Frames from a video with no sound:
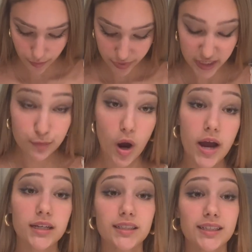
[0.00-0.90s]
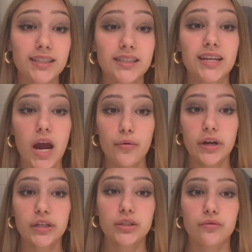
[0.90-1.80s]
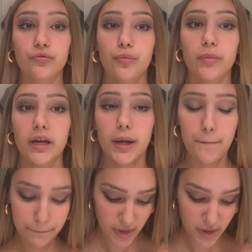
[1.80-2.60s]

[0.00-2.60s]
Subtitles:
This part is the scariest for me